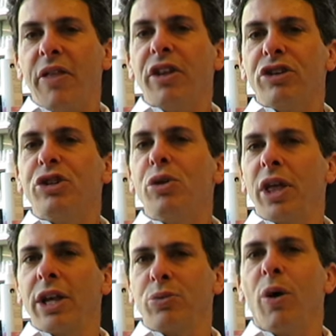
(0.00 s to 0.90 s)
I think there's two
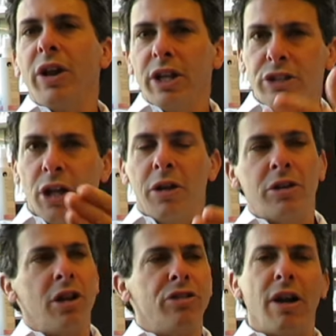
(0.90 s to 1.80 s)
things. One is to,
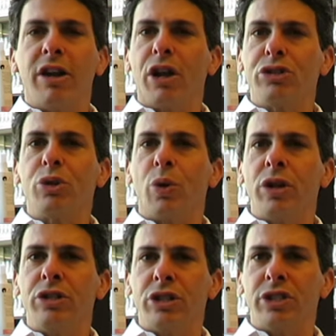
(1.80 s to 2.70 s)
to try to tell
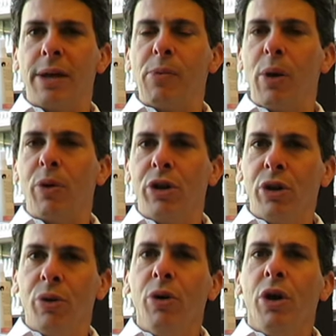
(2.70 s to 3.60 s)
stories the same way we
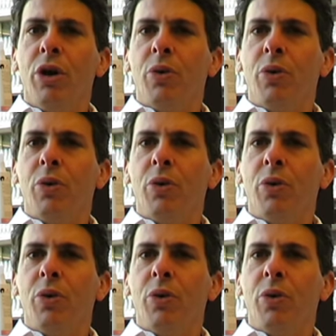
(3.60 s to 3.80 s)
do